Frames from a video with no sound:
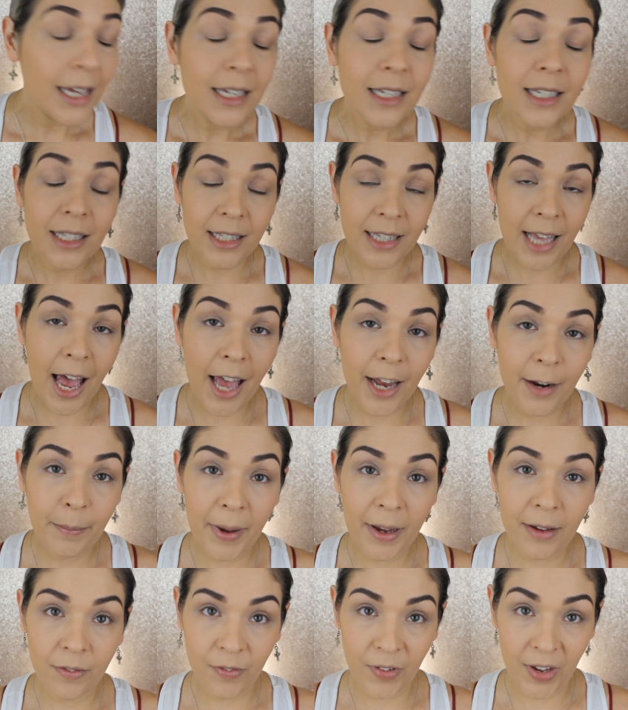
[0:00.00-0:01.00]
set
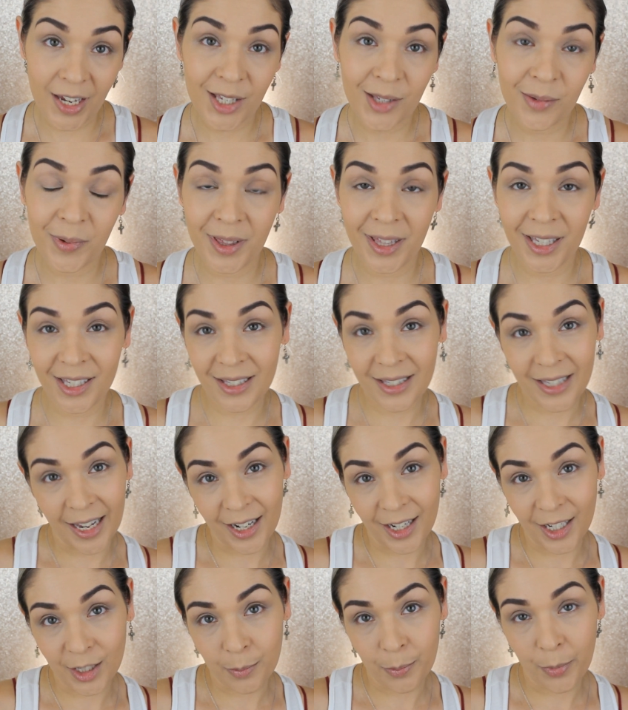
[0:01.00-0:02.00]
my face with a
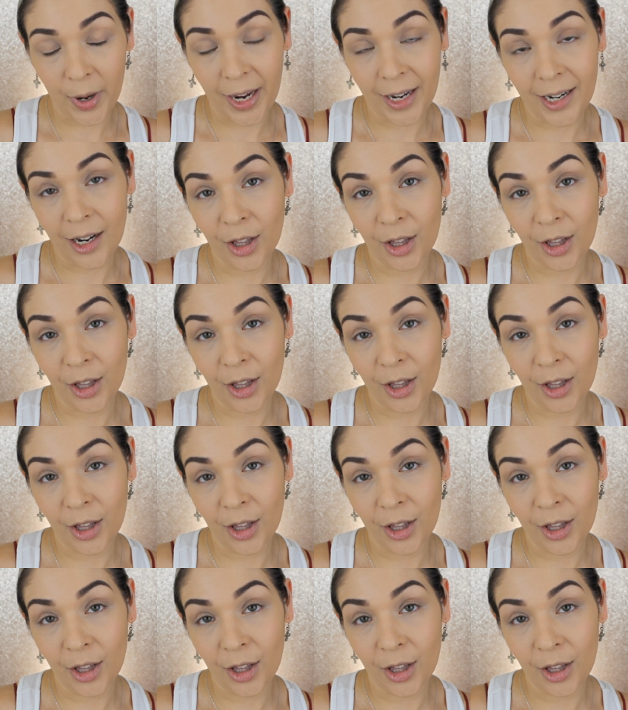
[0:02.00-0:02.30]
setting spray.